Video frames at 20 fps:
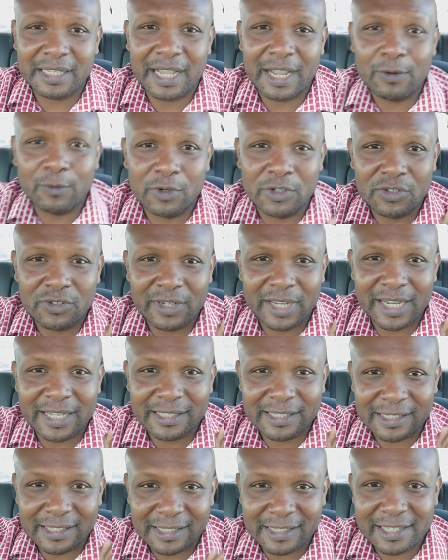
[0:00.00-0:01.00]
I want you guys
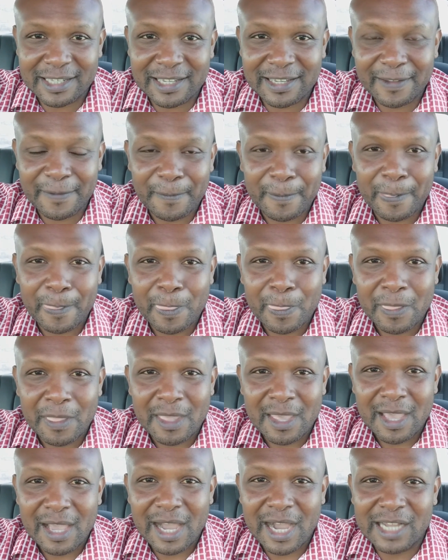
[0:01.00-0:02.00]
to see
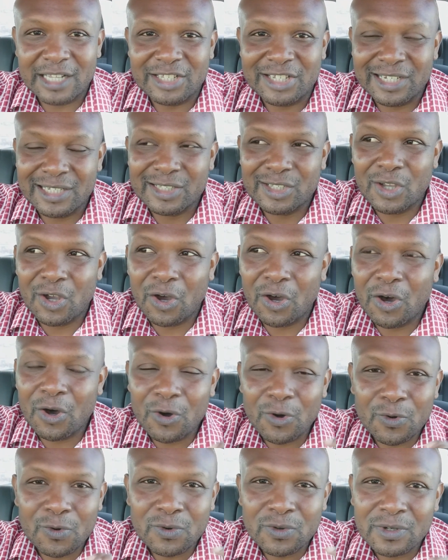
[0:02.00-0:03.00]
and just
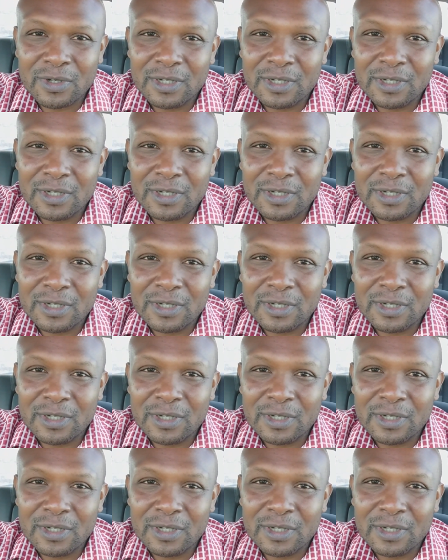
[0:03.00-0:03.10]
how